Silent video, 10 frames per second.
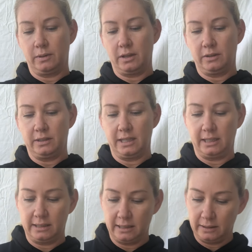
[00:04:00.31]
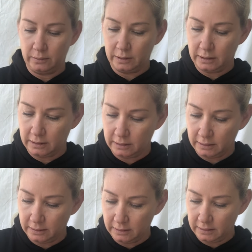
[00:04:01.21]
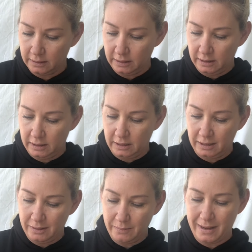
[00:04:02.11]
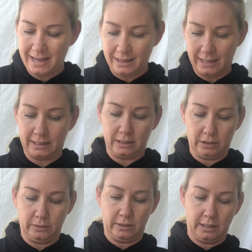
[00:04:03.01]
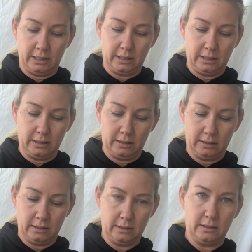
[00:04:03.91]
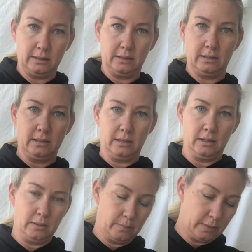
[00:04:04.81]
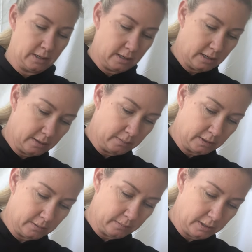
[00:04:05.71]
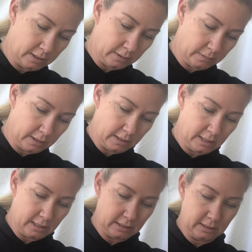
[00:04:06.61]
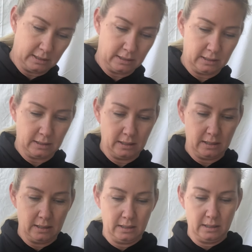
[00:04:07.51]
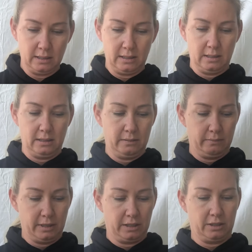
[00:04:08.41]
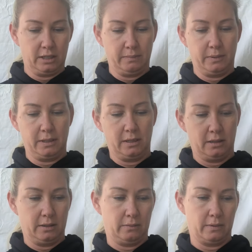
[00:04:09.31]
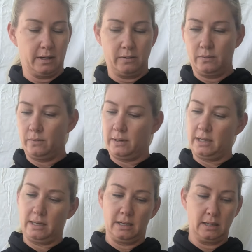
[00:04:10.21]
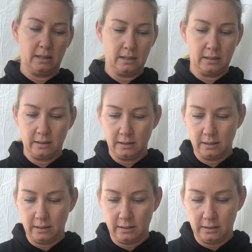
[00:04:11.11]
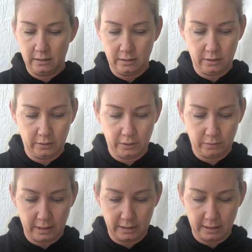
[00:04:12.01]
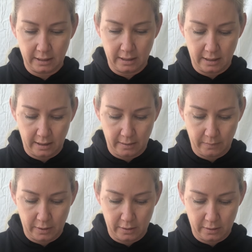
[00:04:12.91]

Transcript: one of those things that where you might like a glue stick. But I'm going to be good with this. Make sure I put it on the right way so it's right side up.